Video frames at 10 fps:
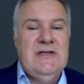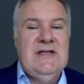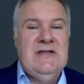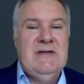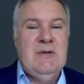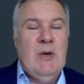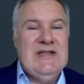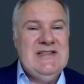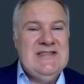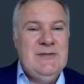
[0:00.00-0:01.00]
in
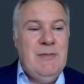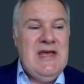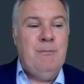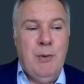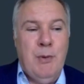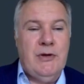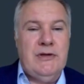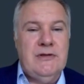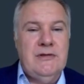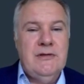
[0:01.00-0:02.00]
what is the main
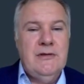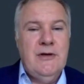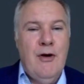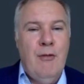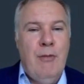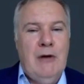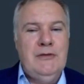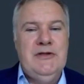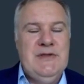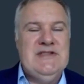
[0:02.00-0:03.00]
point
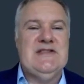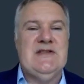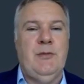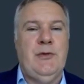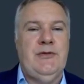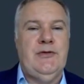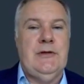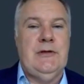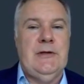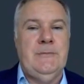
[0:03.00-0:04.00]
about the business
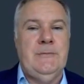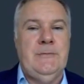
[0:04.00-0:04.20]
opportunity.